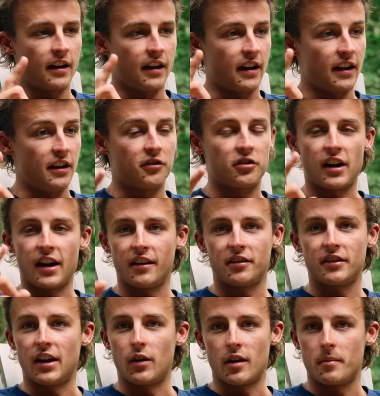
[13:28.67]
He tried to
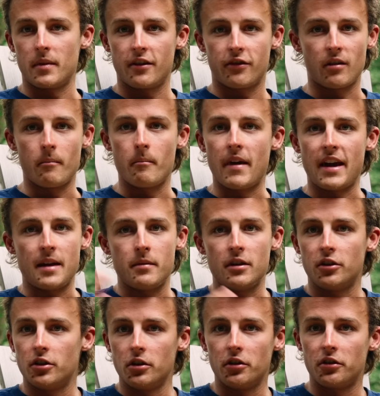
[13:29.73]
stay with me for maybe
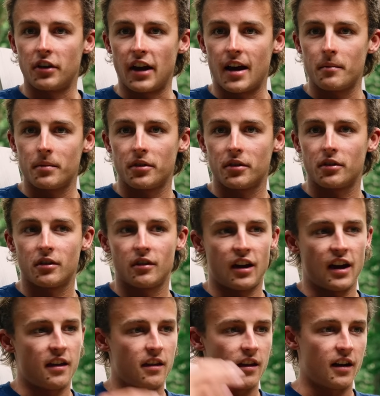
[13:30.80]
two steps,
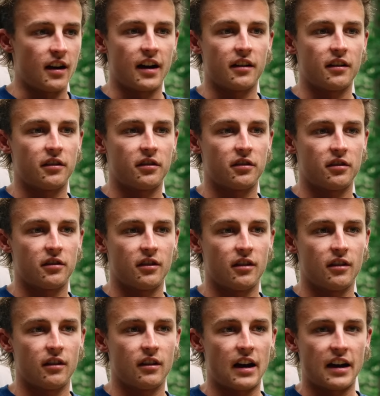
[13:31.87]
and then
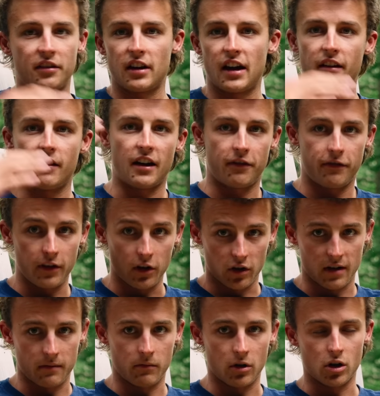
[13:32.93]
I feel
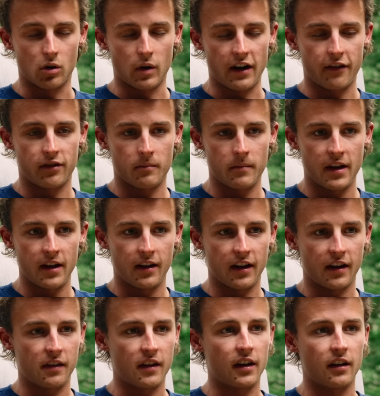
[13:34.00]
him go away from me,
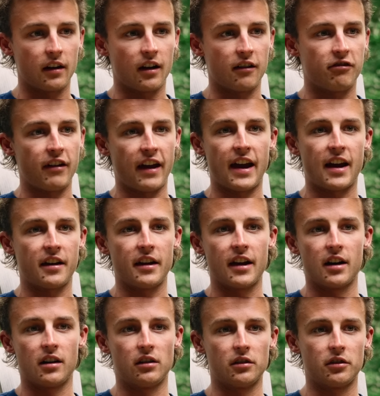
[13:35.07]
and then a fan
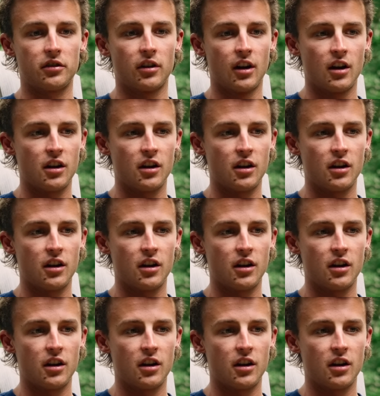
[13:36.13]
yells,